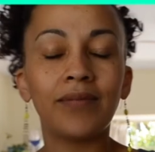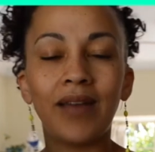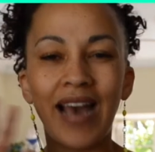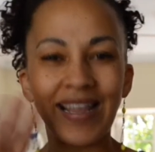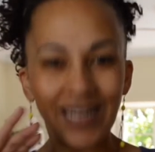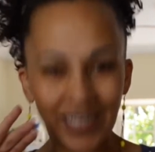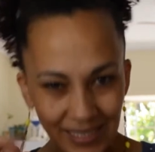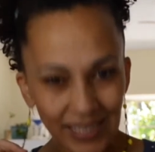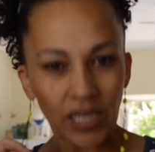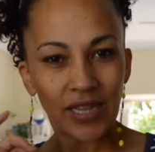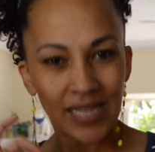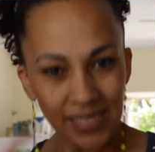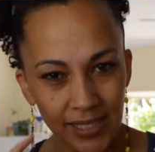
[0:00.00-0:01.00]
And
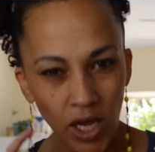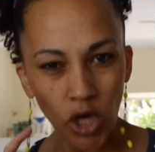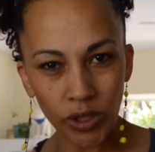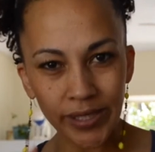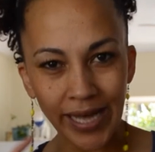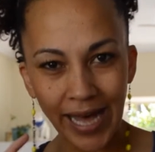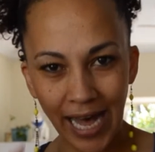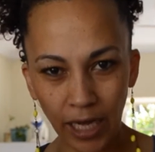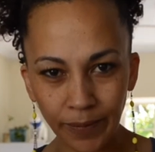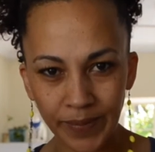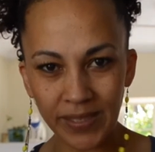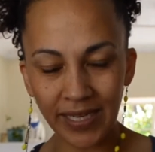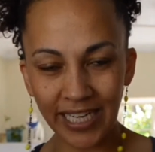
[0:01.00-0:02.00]
this also helps,
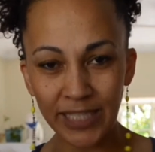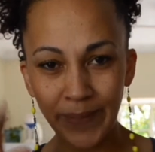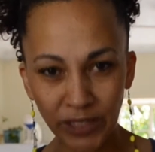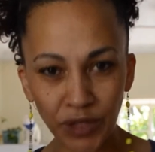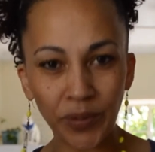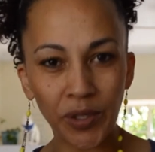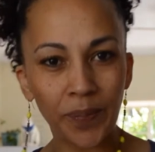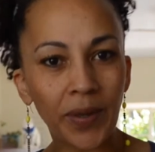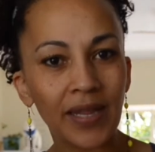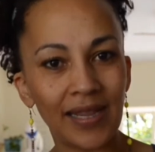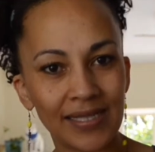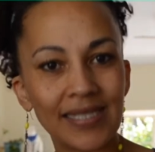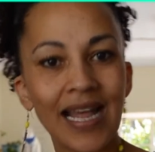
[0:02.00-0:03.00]
especially when you're putting the
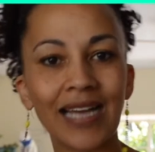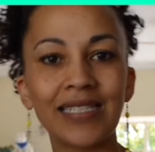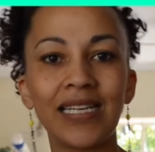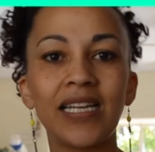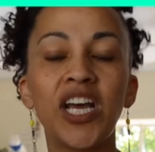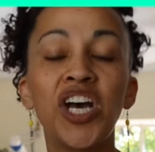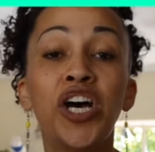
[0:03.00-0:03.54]
snacks in,